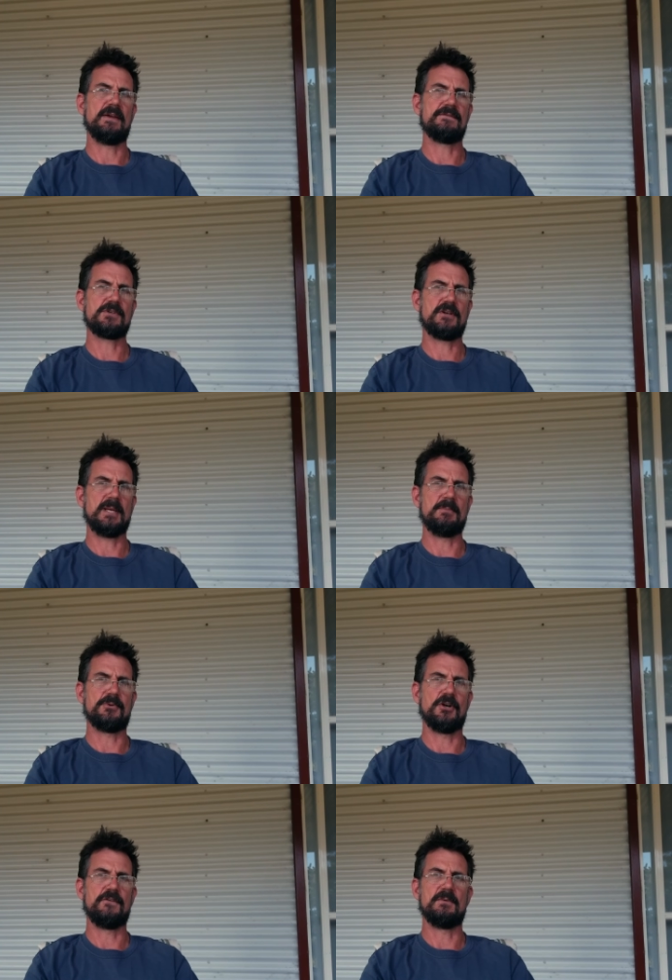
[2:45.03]
They've sort of been
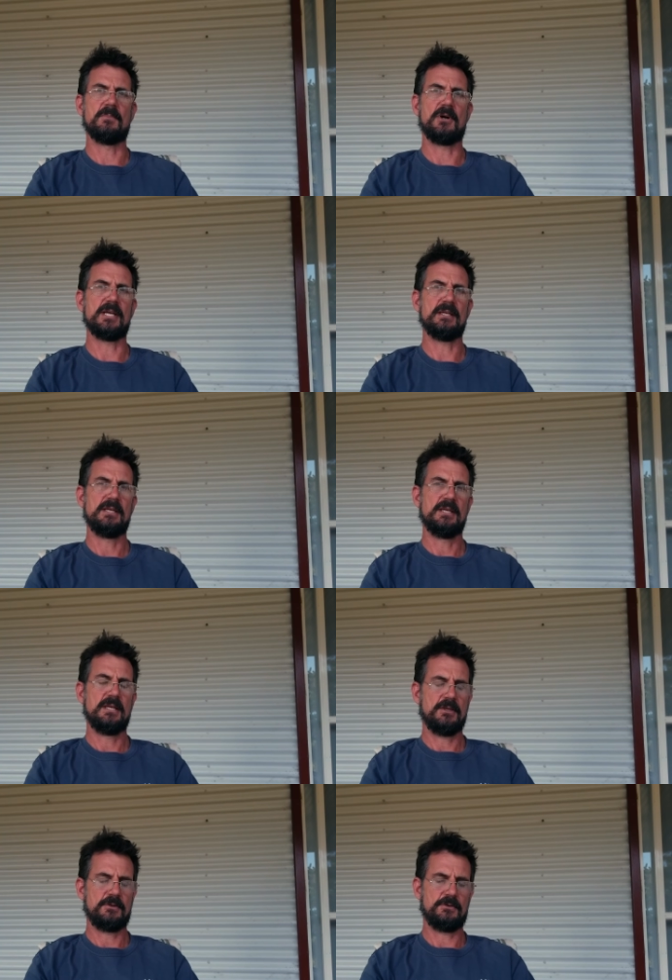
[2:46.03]
proven
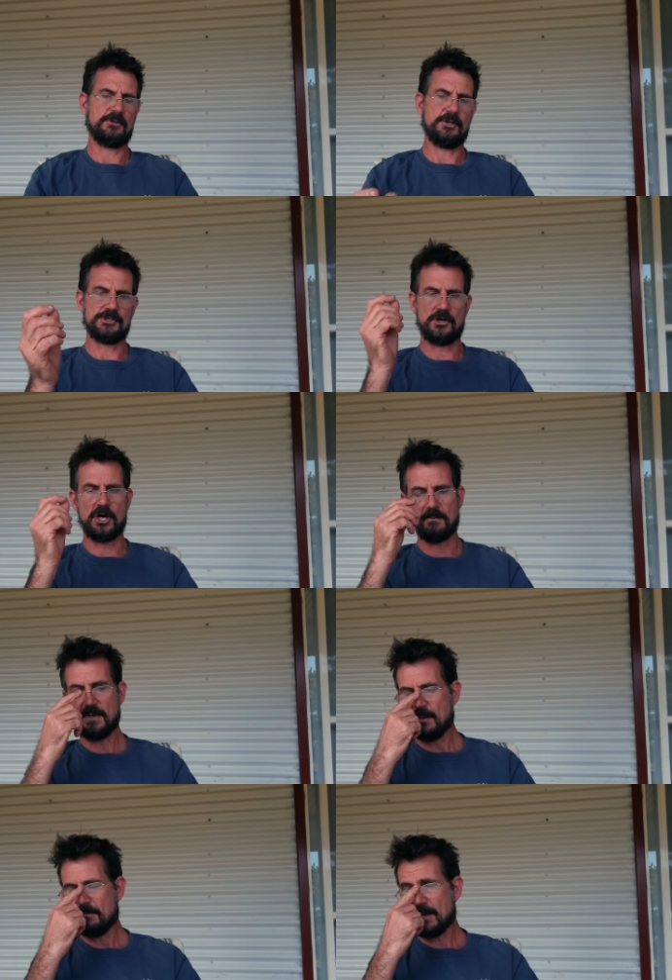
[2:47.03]
through
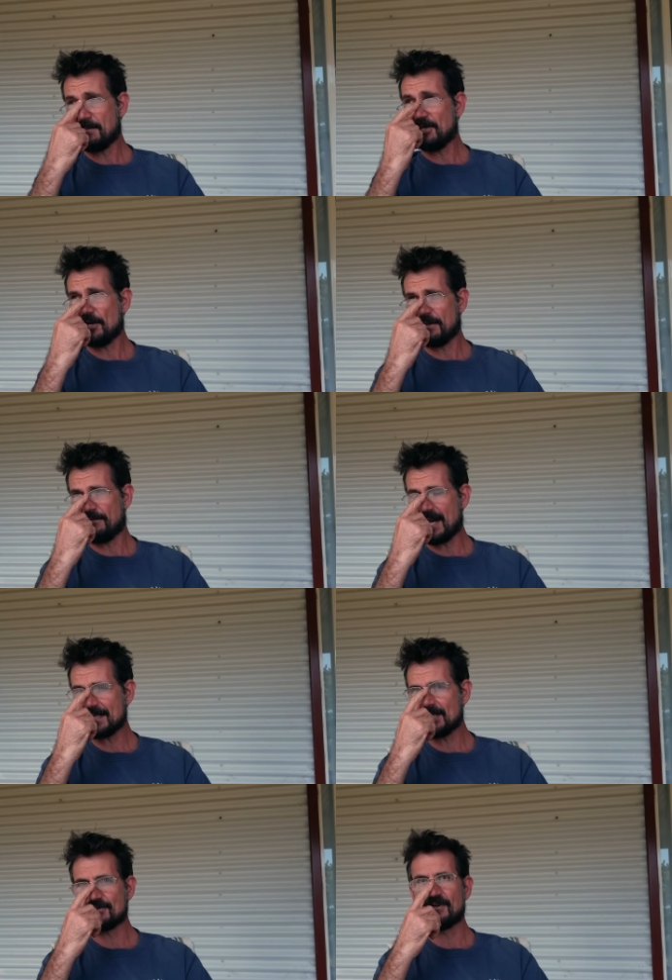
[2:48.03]
time. Maybe not the
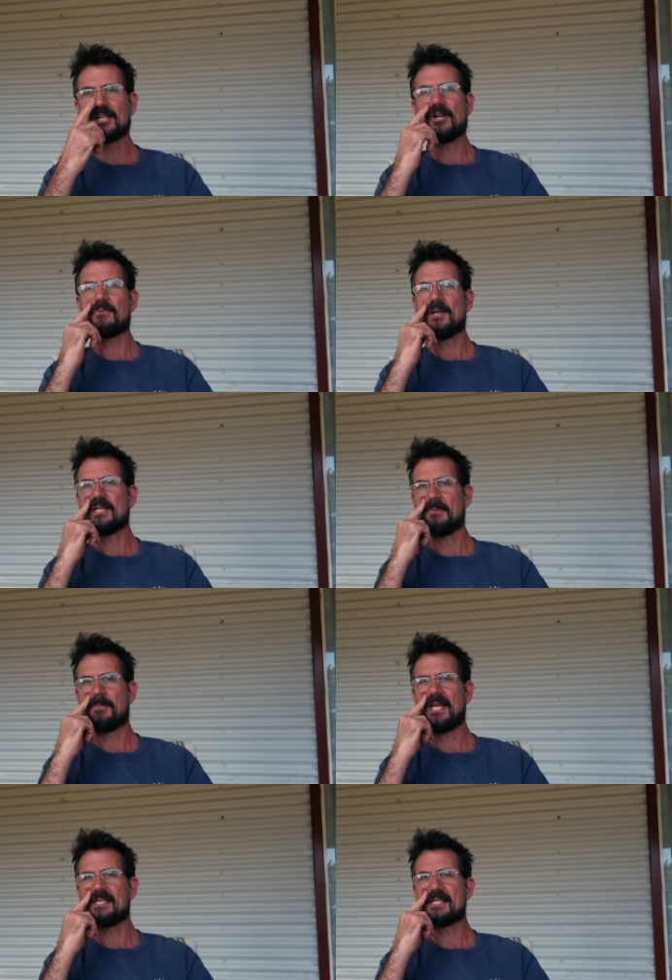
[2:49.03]
fastest rig, like when
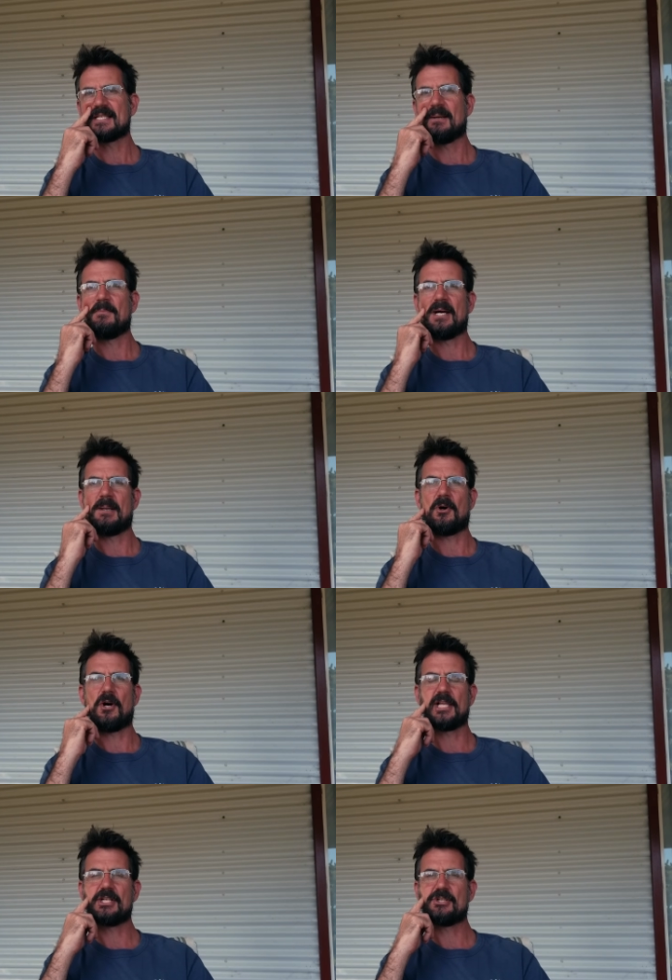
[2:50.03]
compared to some
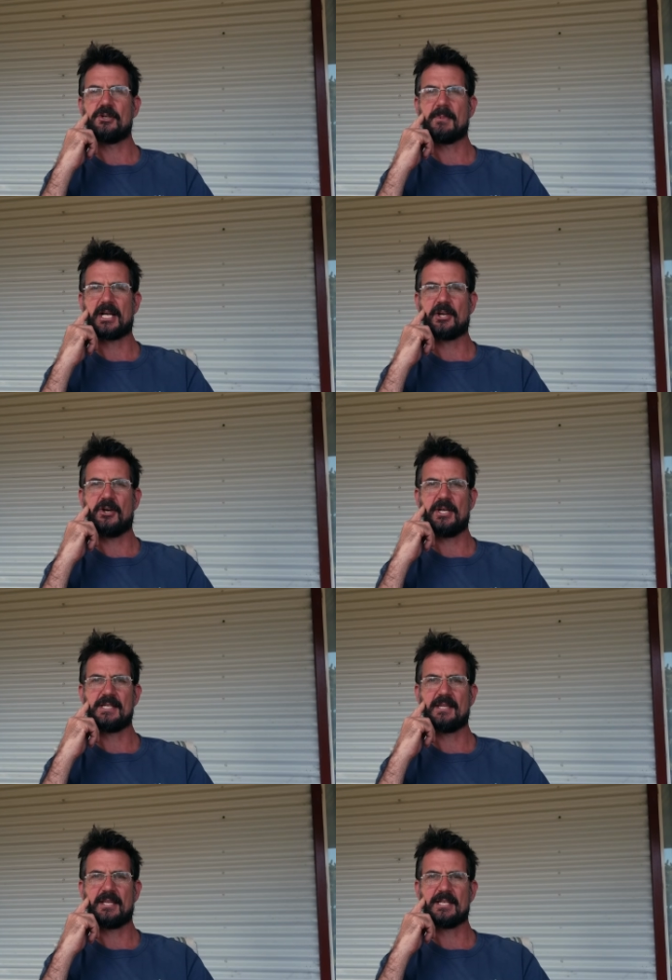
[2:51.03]
highly tuned
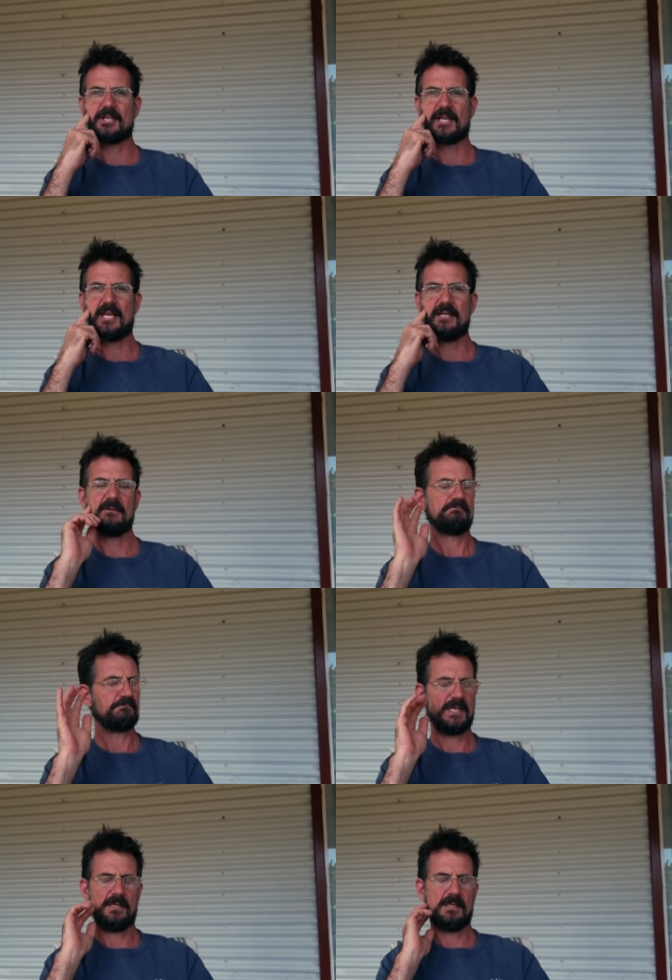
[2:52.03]
Marconis and things like that,
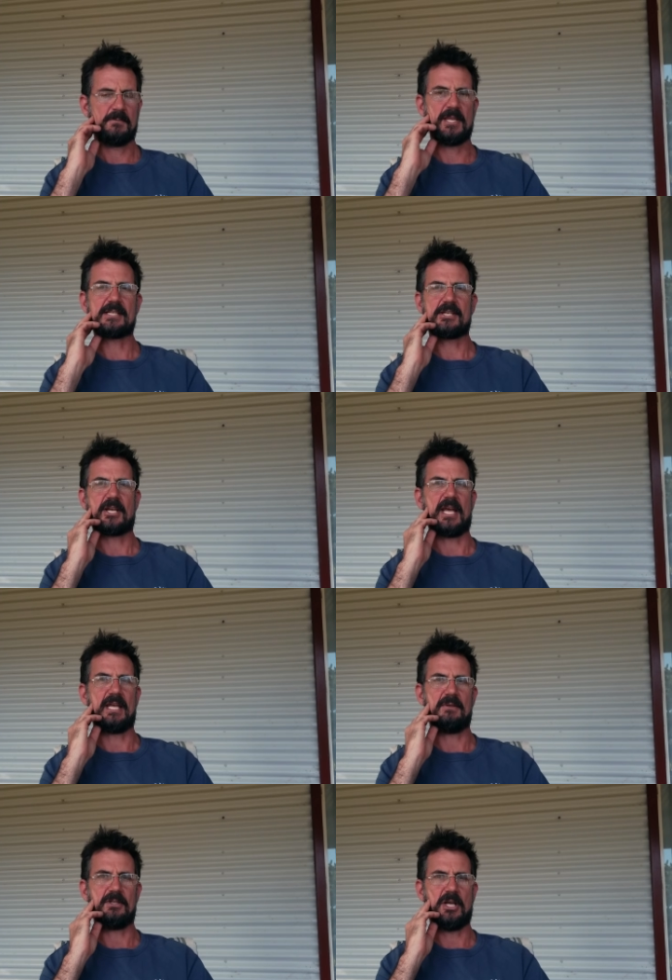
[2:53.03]
but that's
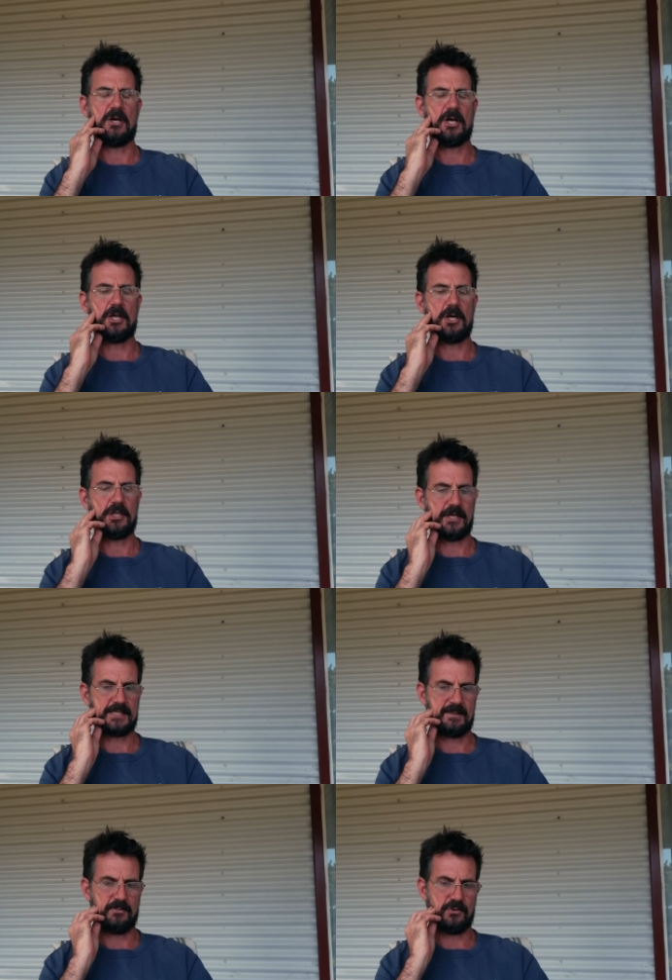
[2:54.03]
okay. I
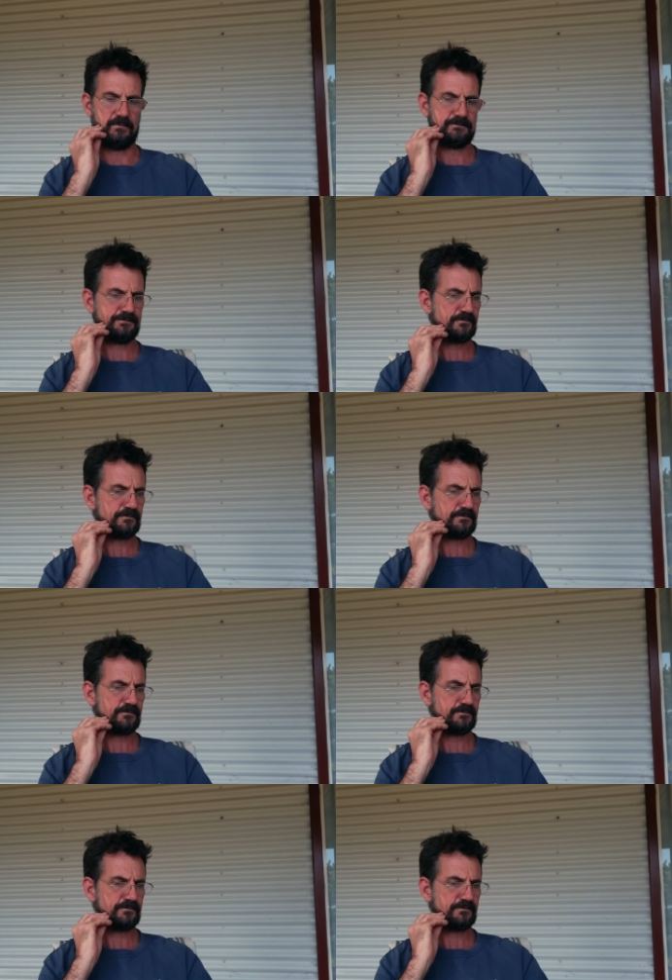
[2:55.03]
like simple.